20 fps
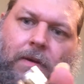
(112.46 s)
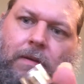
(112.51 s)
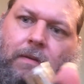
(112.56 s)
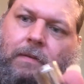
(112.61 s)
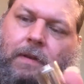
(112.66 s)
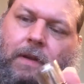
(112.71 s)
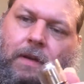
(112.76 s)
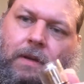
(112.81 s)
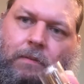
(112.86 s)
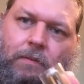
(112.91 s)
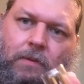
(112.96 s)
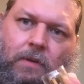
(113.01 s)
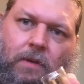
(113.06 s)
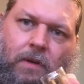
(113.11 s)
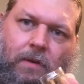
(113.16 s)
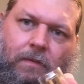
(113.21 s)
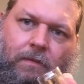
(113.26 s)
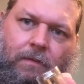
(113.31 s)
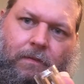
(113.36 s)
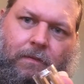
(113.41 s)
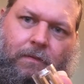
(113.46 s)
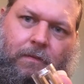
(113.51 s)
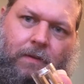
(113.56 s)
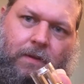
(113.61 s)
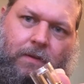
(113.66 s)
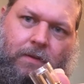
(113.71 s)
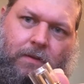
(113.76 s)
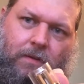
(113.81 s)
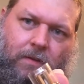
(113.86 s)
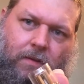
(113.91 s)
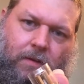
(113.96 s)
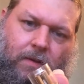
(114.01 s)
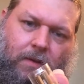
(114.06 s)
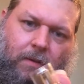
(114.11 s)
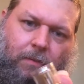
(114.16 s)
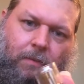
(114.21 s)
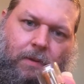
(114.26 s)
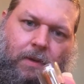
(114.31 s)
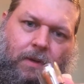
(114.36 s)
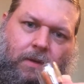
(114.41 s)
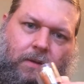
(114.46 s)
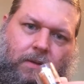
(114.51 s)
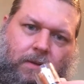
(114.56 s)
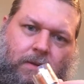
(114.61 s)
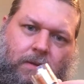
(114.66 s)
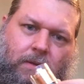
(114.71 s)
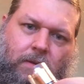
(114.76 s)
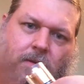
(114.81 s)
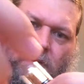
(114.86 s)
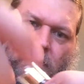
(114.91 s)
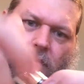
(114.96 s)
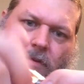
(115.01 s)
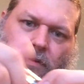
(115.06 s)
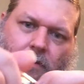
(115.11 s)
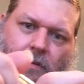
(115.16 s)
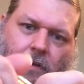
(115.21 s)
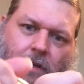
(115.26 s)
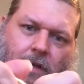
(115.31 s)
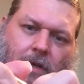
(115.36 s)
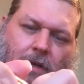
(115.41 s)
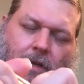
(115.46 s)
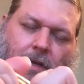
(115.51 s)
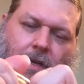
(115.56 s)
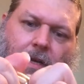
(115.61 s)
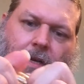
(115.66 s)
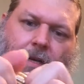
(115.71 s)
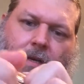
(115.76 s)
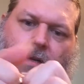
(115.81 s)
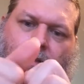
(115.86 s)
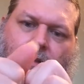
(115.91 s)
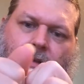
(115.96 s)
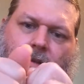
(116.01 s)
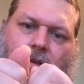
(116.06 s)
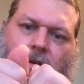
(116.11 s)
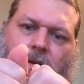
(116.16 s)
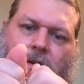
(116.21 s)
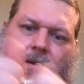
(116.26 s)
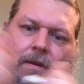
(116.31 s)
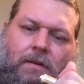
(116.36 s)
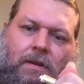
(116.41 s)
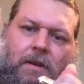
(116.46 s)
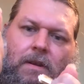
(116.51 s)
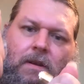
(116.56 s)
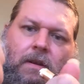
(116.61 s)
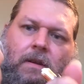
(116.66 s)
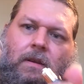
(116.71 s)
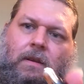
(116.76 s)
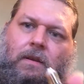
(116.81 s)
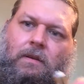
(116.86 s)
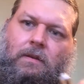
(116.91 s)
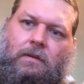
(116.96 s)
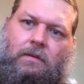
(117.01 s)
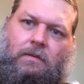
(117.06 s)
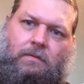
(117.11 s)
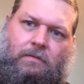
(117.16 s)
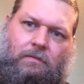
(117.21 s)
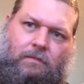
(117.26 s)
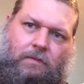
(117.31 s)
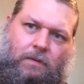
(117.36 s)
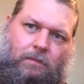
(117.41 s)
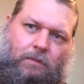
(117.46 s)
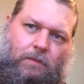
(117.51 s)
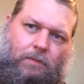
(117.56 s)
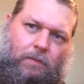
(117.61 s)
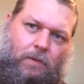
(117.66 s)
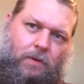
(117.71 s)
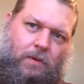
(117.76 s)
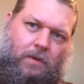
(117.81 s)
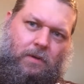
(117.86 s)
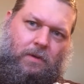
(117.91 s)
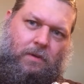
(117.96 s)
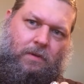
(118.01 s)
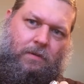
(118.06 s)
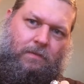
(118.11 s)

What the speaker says: That comes off. That's the top piece. You got glass. Comes apart